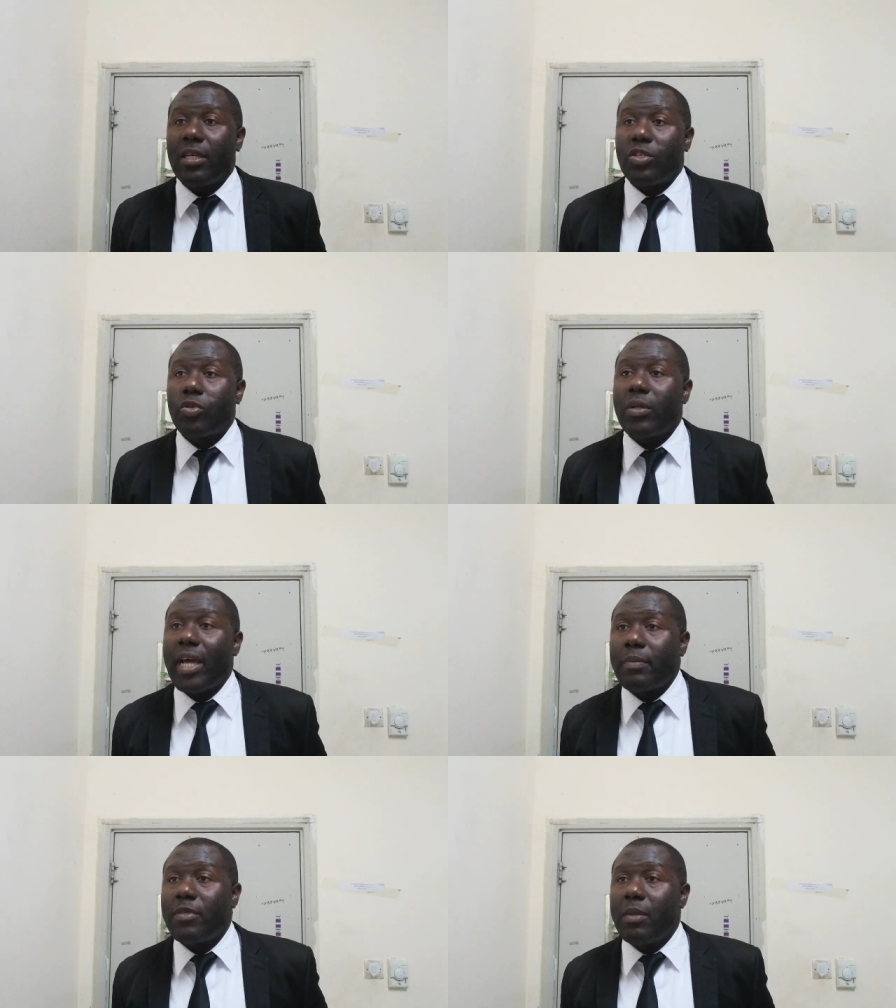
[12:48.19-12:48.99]
So
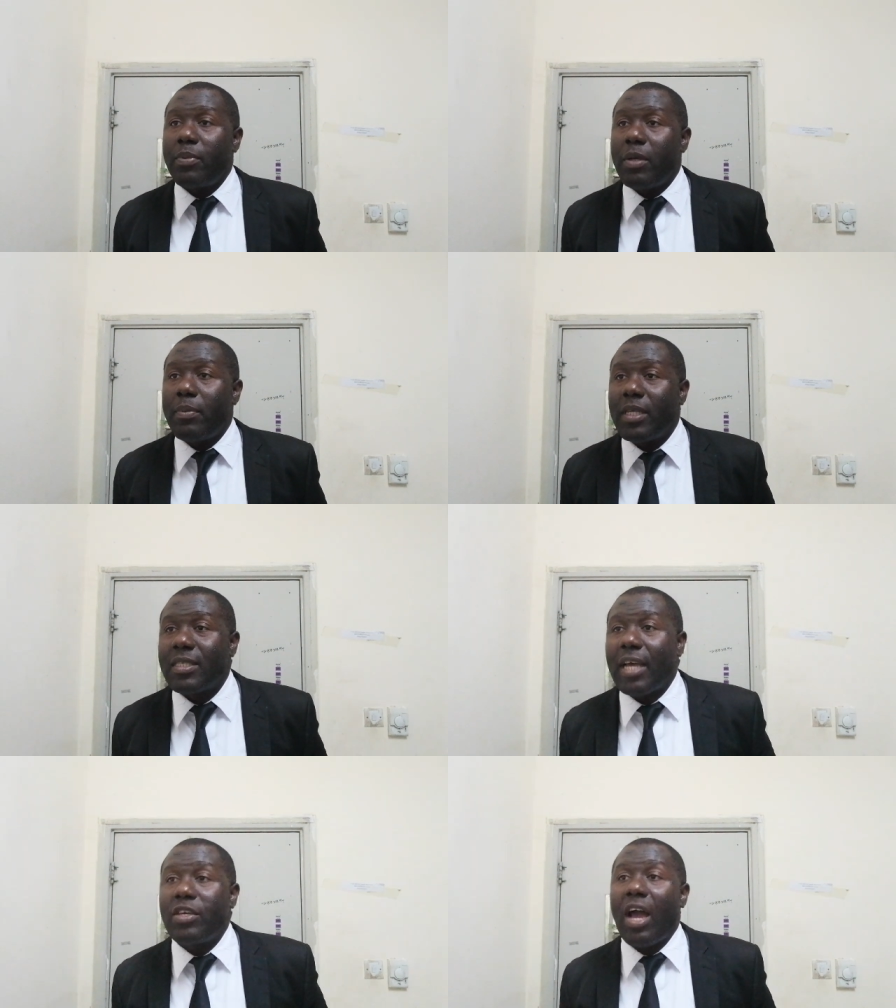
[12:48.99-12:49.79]
that simply means
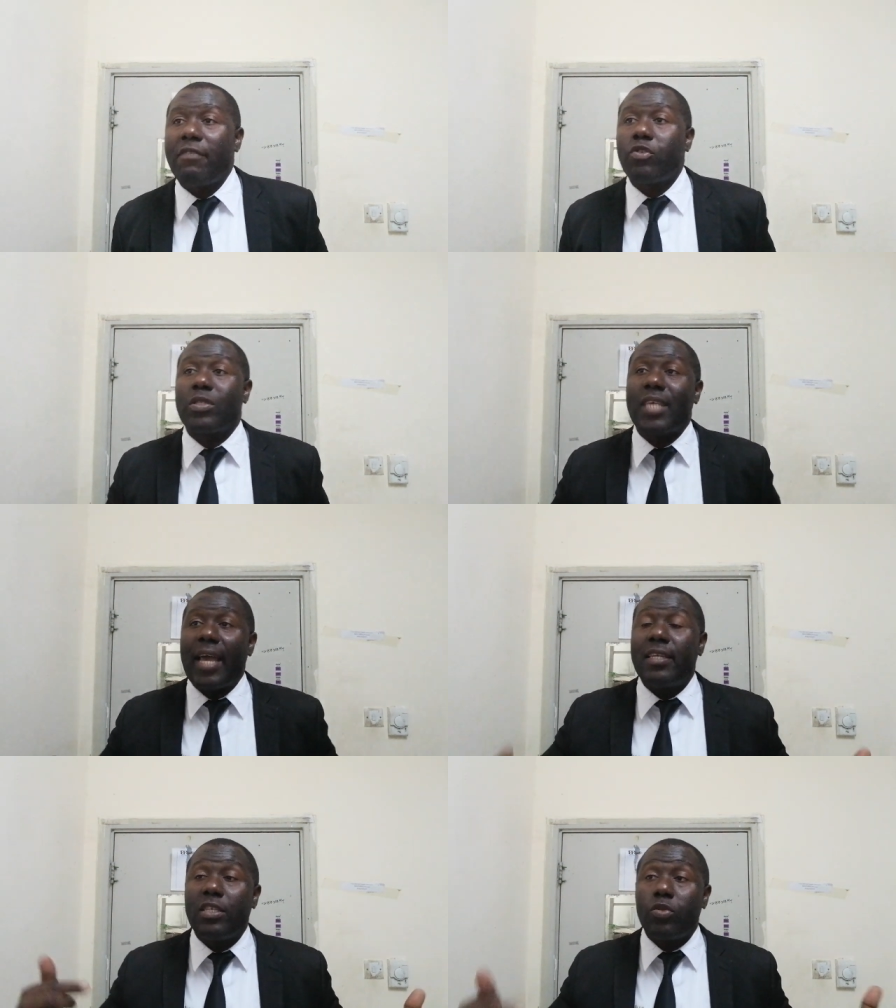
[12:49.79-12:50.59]
that you have to
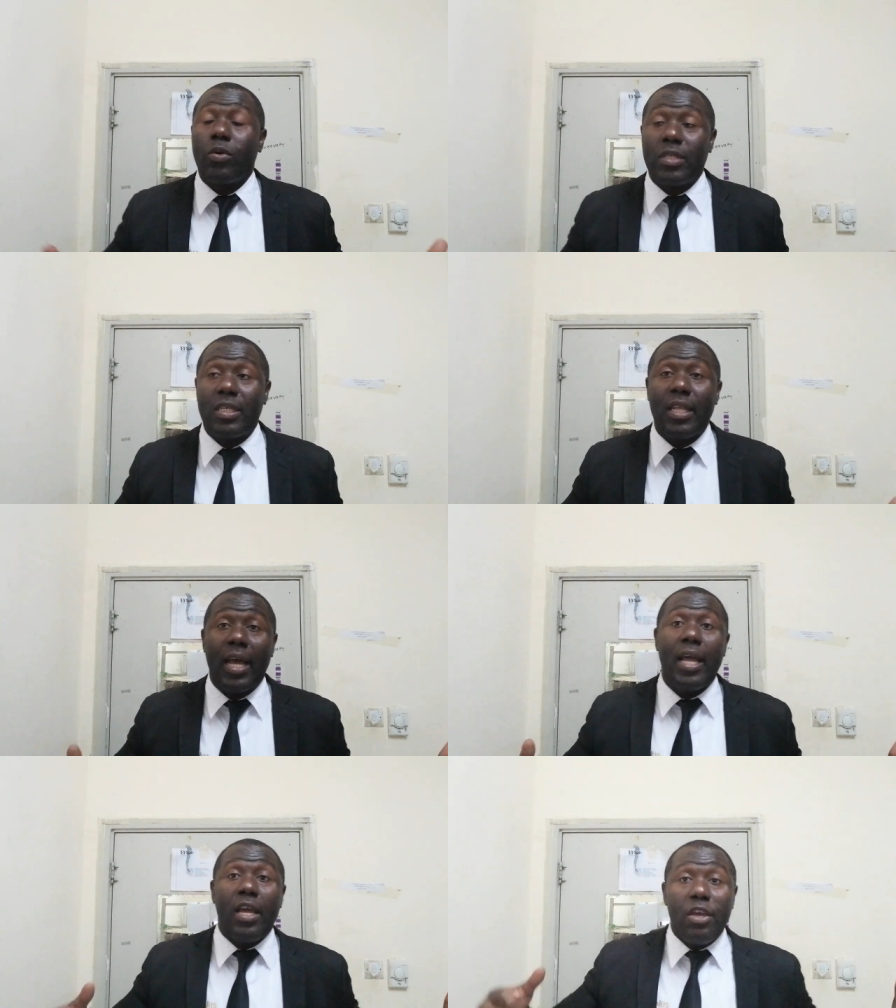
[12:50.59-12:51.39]
tie this
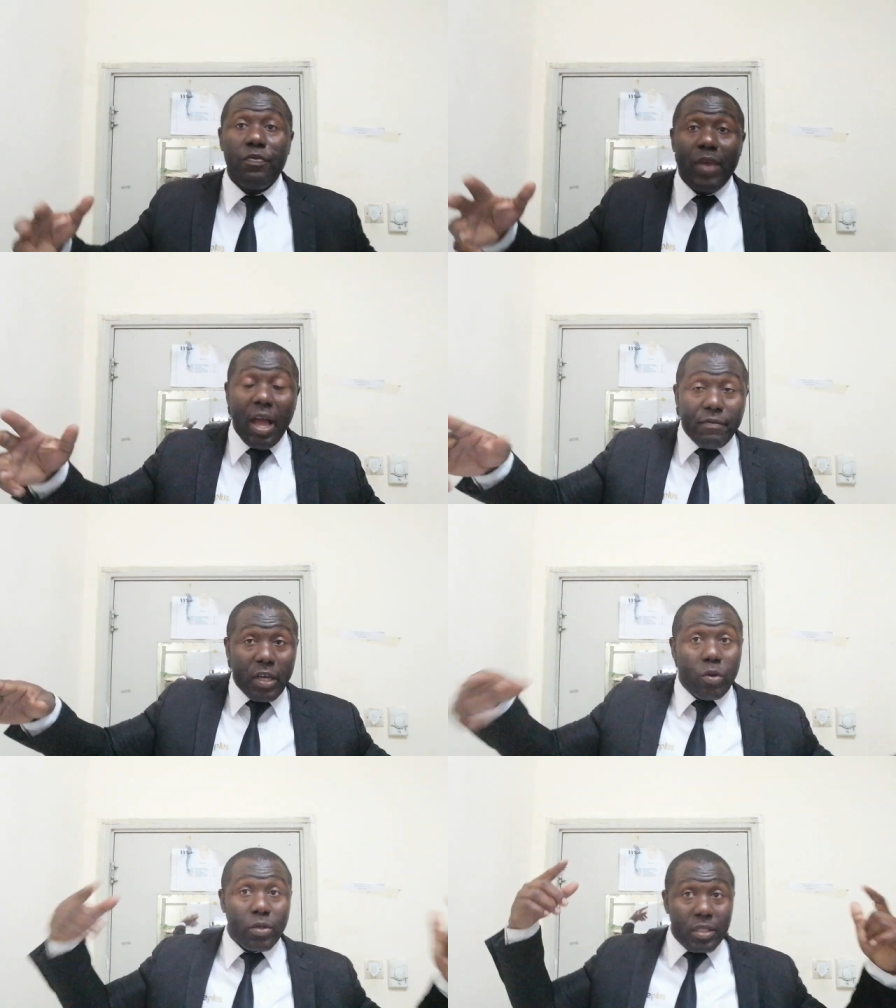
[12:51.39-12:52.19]
container. If you have
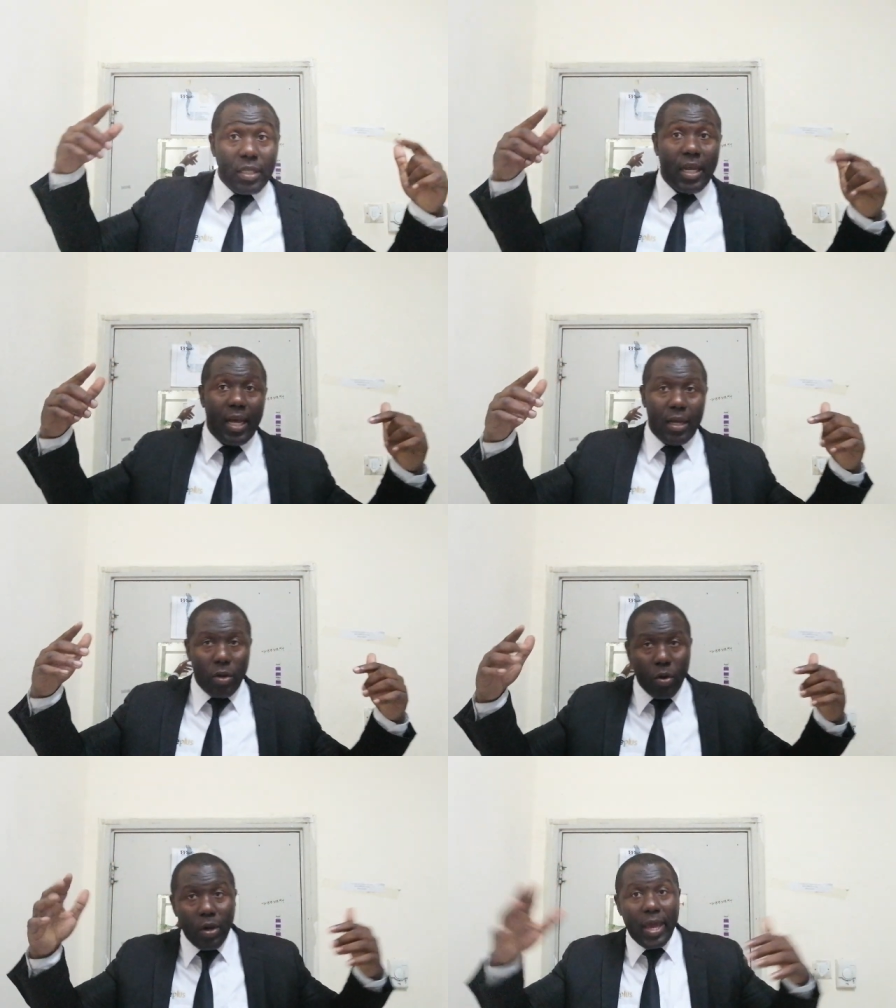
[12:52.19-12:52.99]
a container
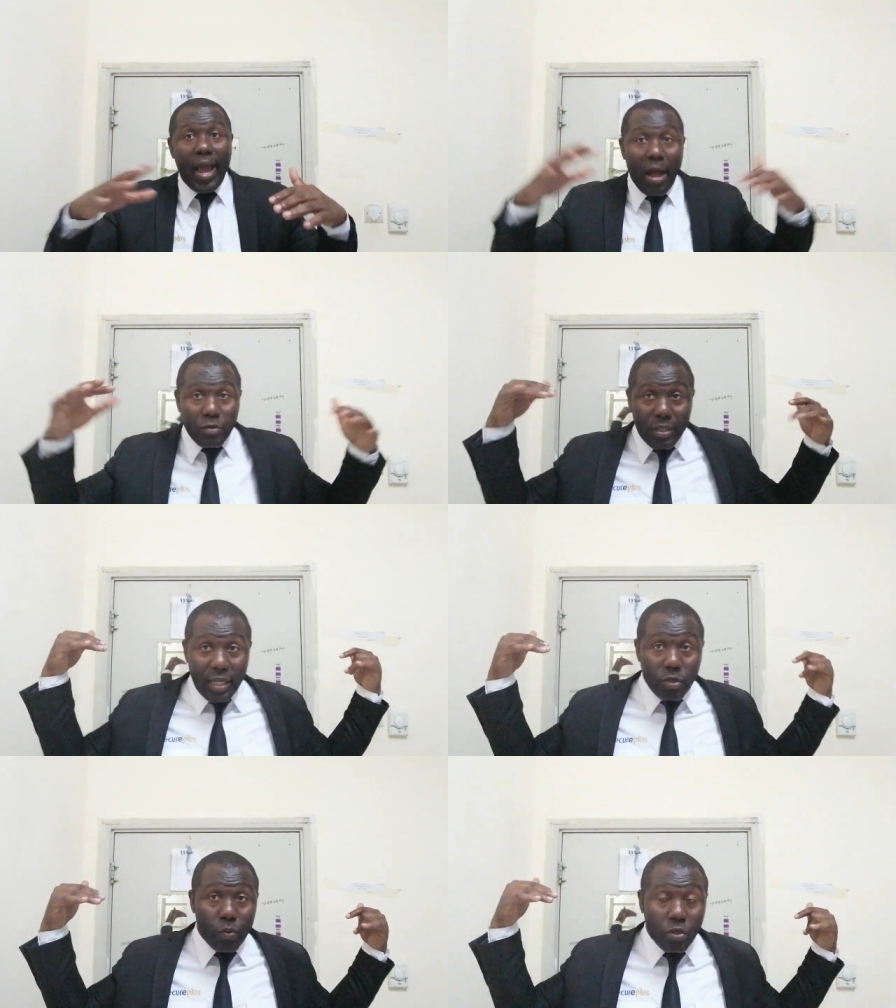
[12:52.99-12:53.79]
or a house
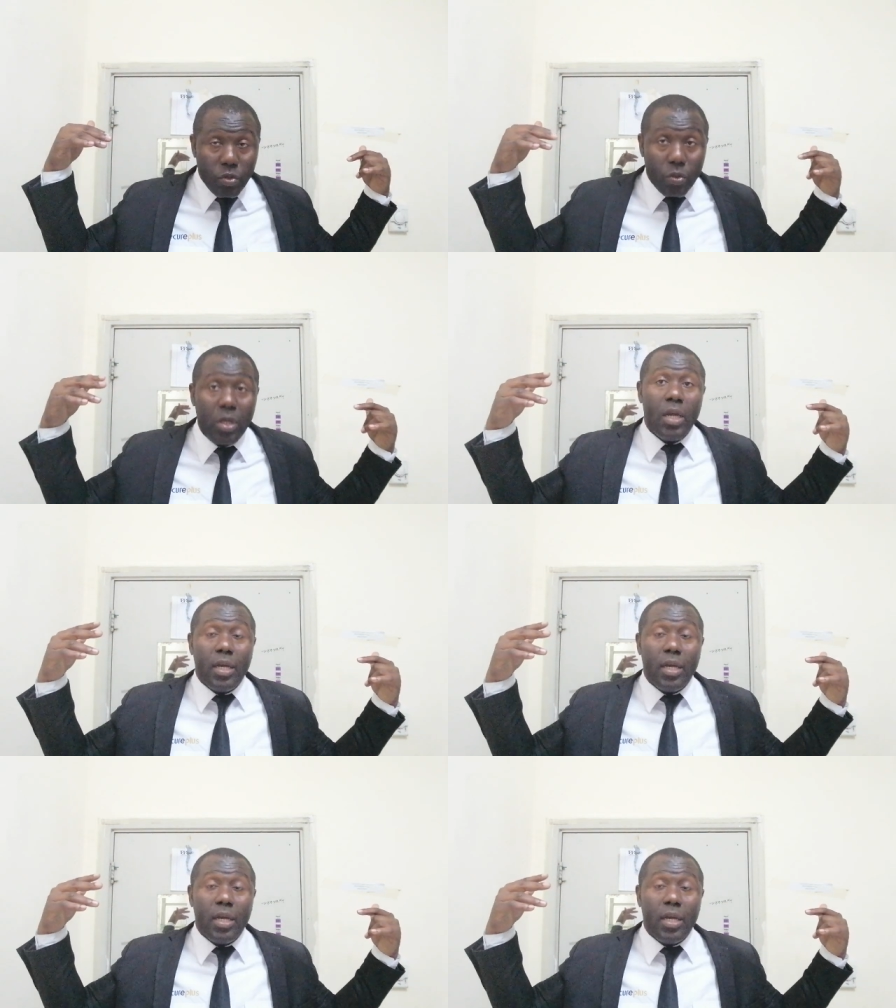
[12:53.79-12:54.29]
that you want to,